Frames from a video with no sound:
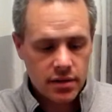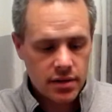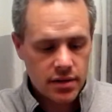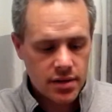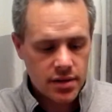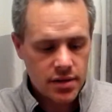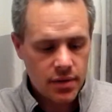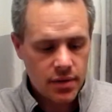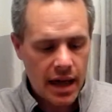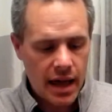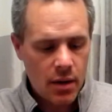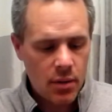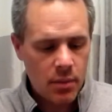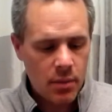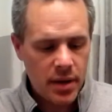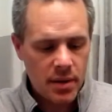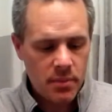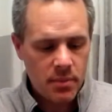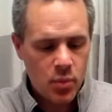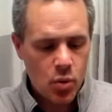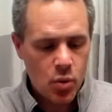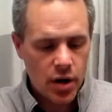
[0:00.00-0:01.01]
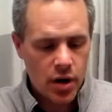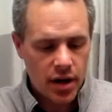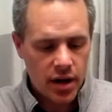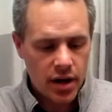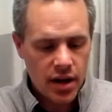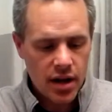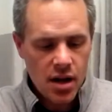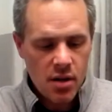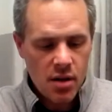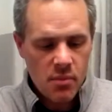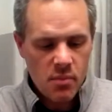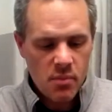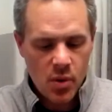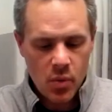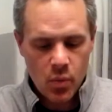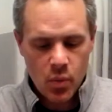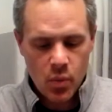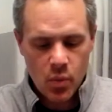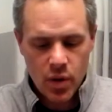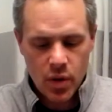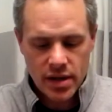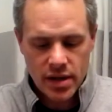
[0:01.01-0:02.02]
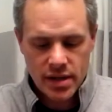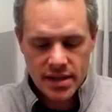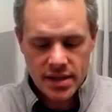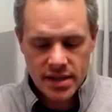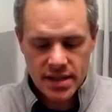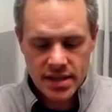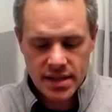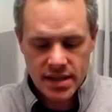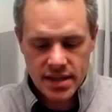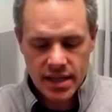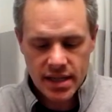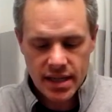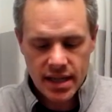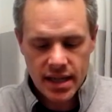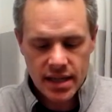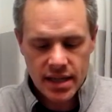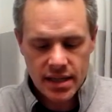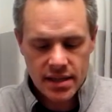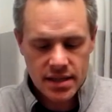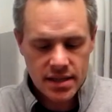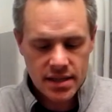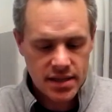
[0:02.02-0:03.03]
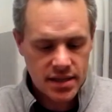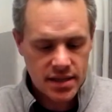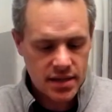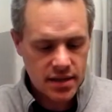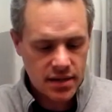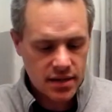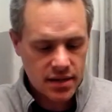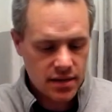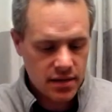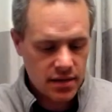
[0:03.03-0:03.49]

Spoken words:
So that will be important. But when seeds